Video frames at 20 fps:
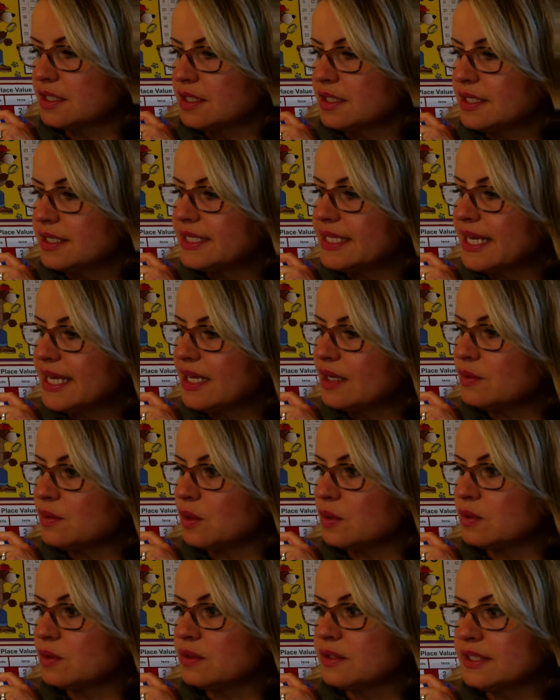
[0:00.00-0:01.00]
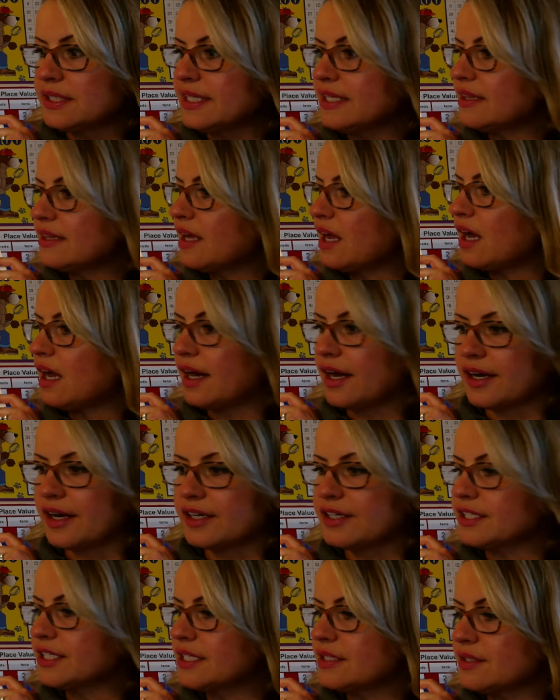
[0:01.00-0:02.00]
Now only the
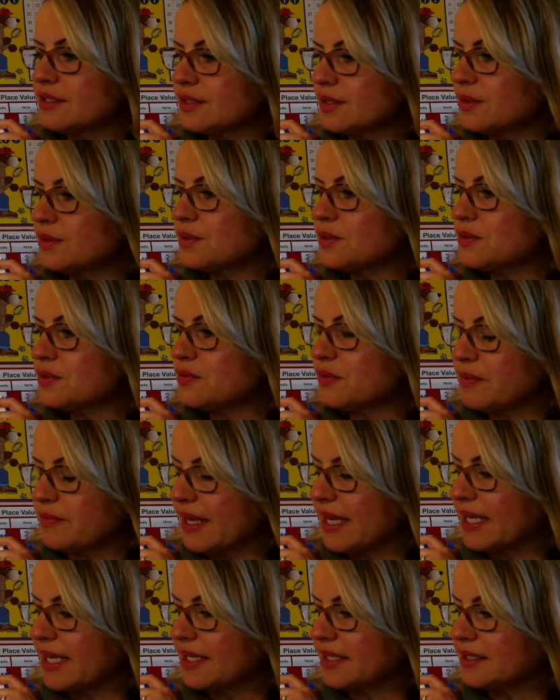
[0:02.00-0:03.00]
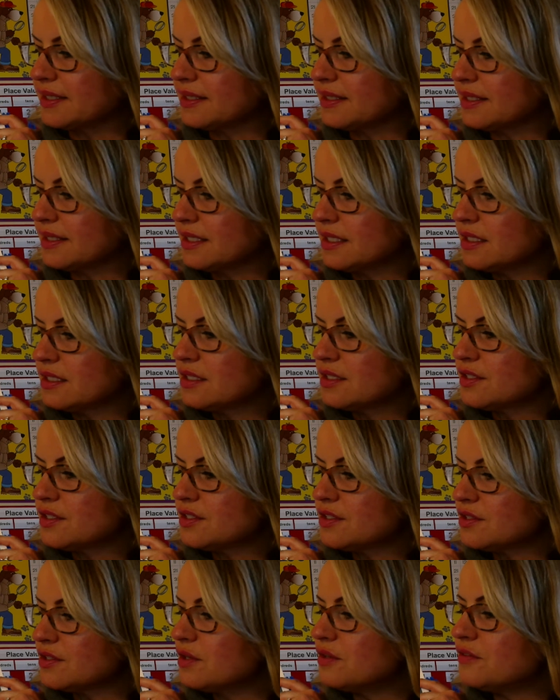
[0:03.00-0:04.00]
hardy souls remain.
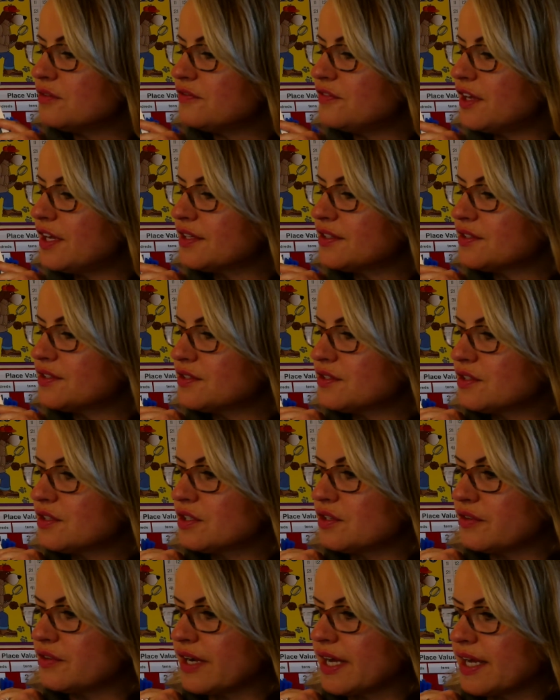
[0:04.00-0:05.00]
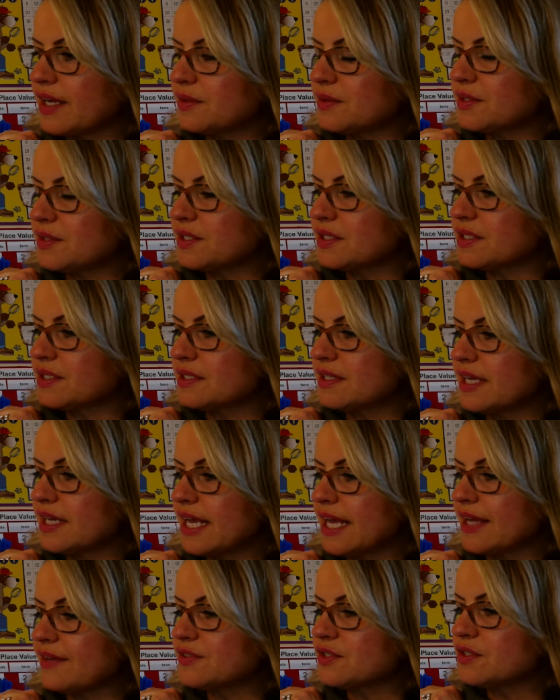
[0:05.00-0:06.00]
Snow falls to the ground.
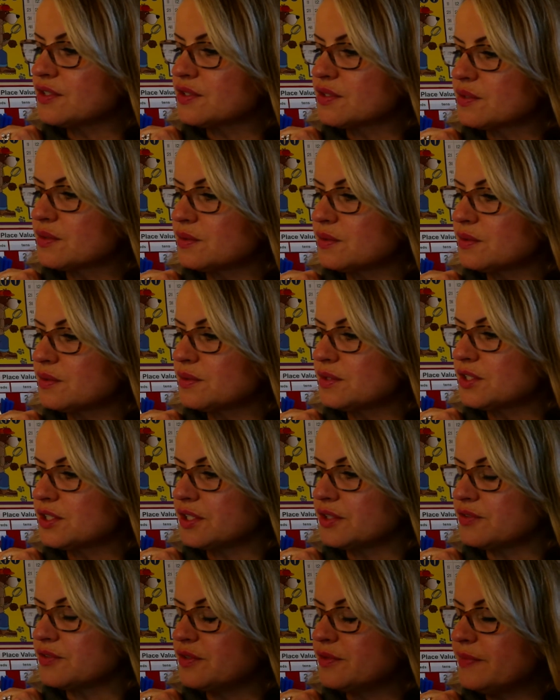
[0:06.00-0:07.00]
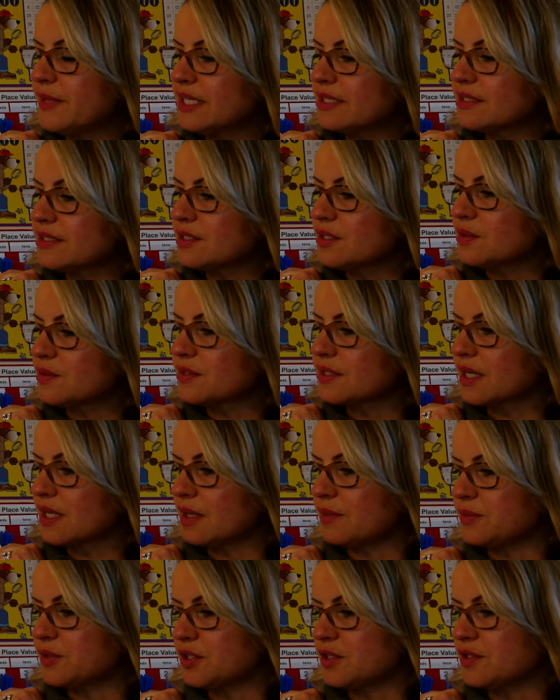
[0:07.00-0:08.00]
After school, children make snow
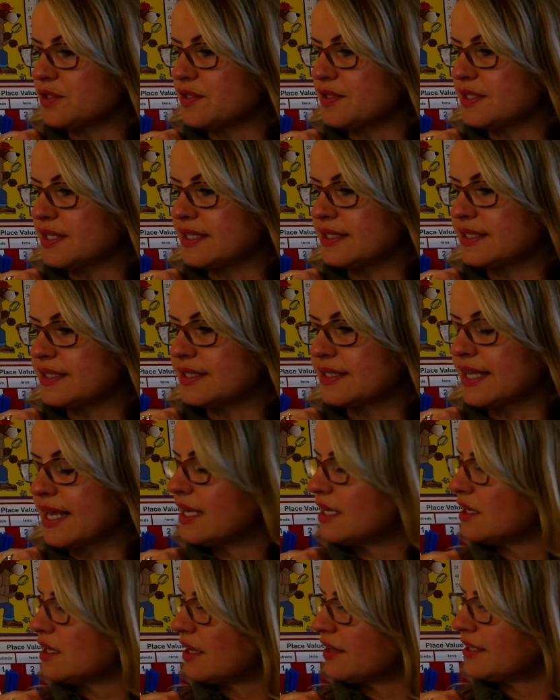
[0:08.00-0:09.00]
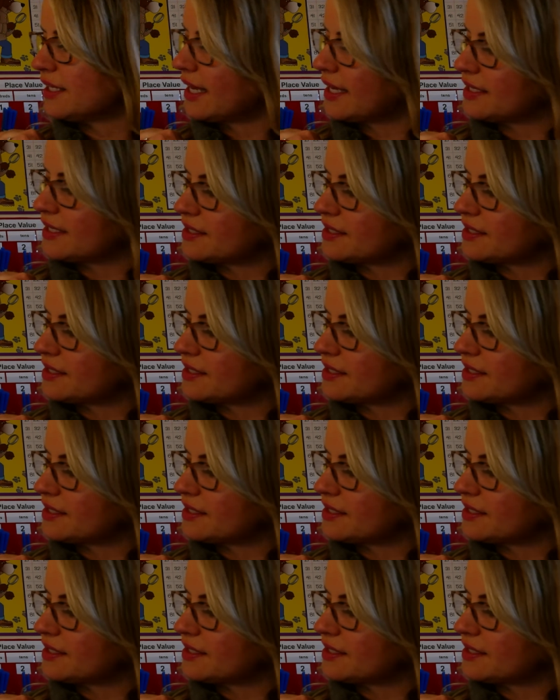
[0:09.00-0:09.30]
sculptures and skate on the ice